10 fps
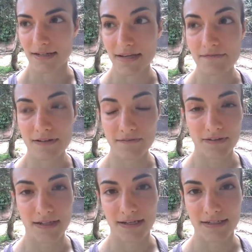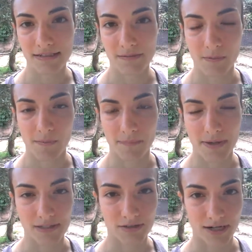definitely feel like I did some of my
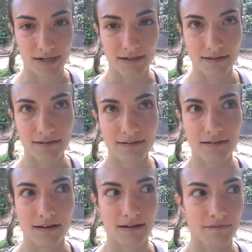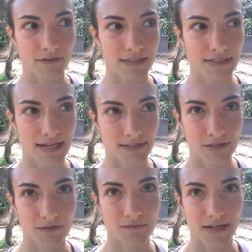best training for these last
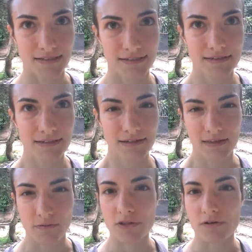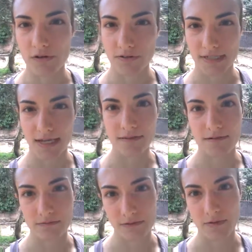2 fights. They were so close together,
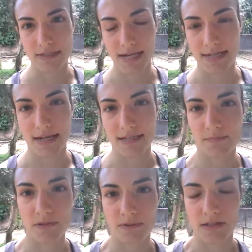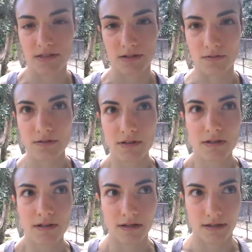it was only 10 days between the 2.
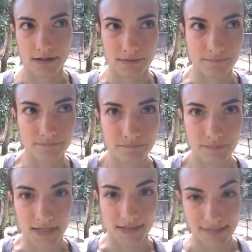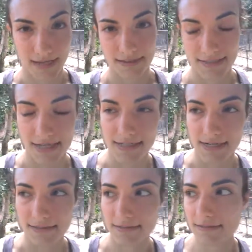Like exactly 10
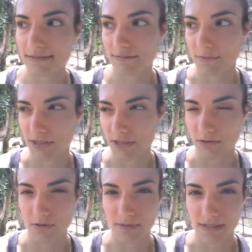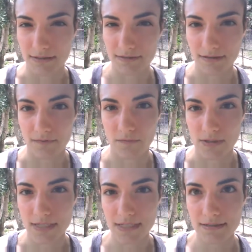days, which is normally like
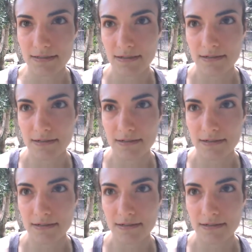14.